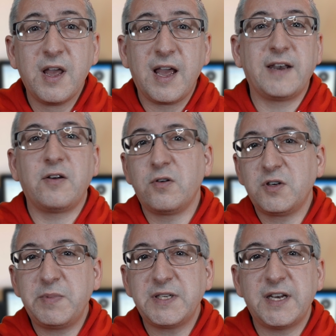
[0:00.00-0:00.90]
and
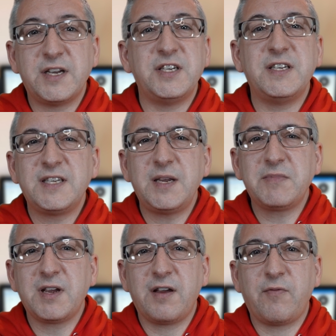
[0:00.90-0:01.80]
Octopus Energy seem
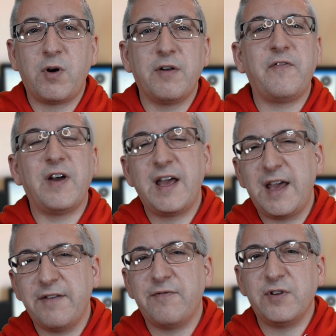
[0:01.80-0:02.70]
to have one for
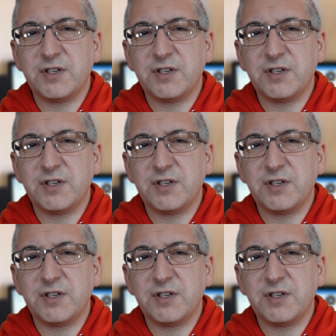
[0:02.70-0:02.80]
every